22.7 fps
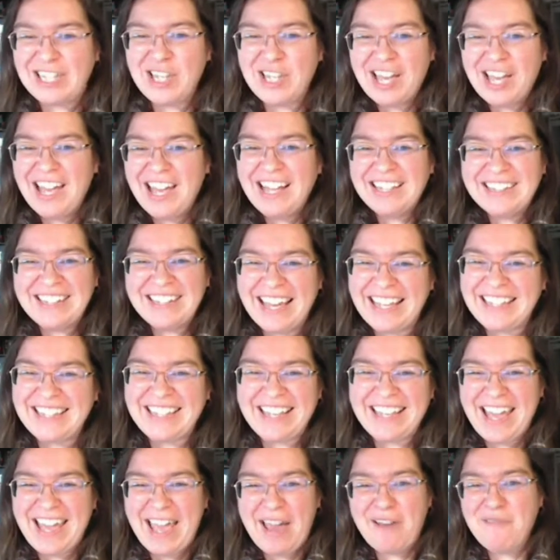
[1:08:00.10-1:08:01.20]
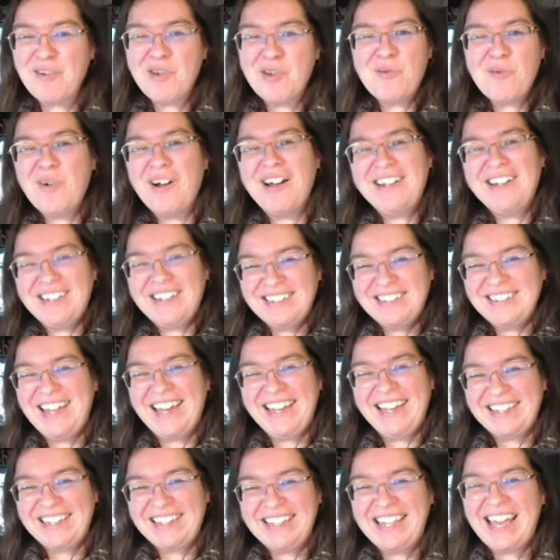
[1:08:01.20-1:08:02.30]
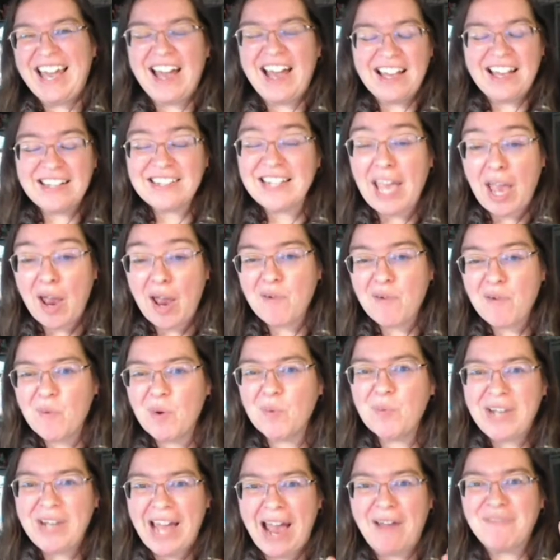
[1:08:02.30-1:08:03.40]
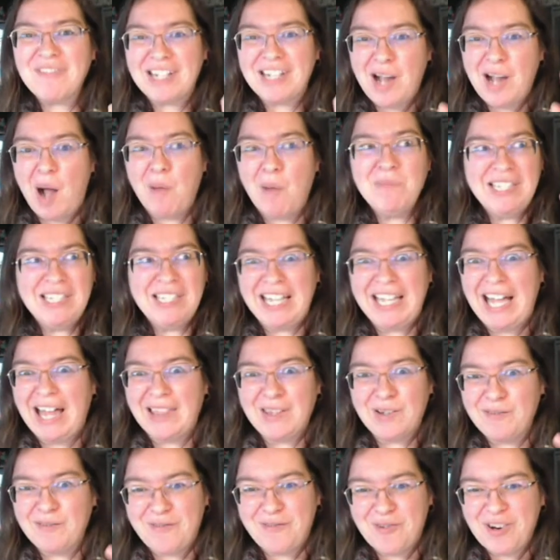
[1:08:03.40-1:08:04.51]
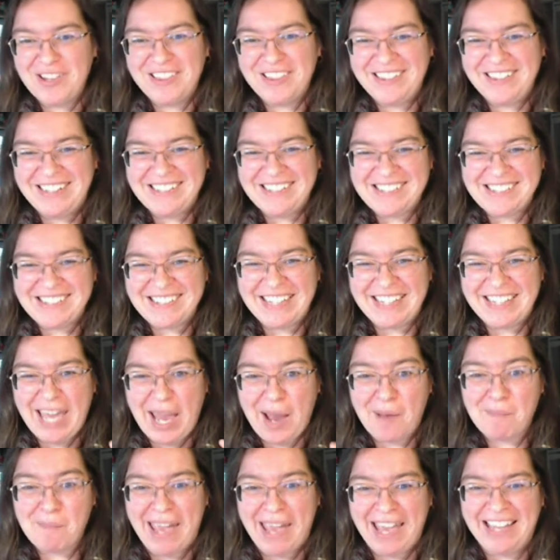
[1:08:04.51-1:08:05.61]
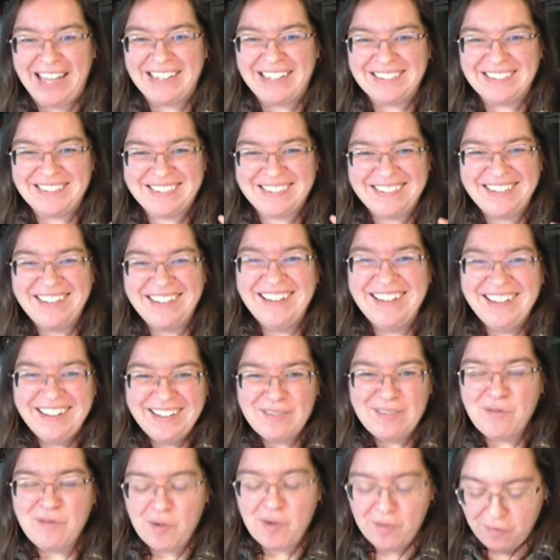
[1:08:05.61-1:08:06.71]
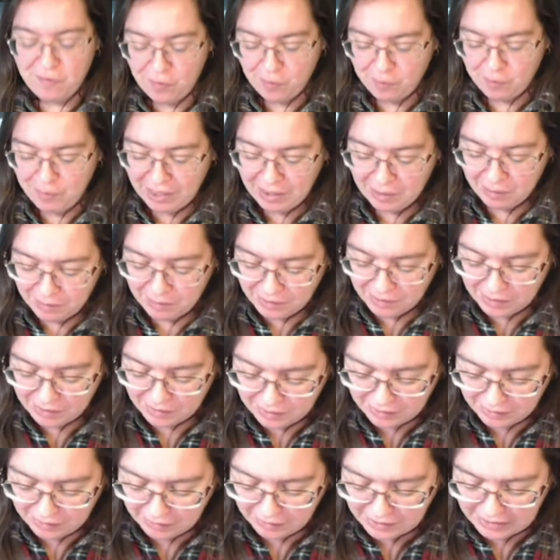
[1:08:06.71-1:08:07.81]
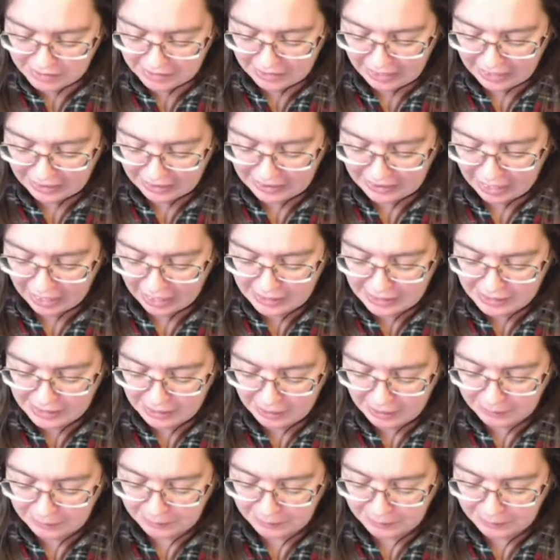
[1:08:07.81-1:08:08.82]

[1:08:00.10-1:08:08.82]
like everyone, like, yeah, it's like everyone would have to come together for these campaigns for me to get that done.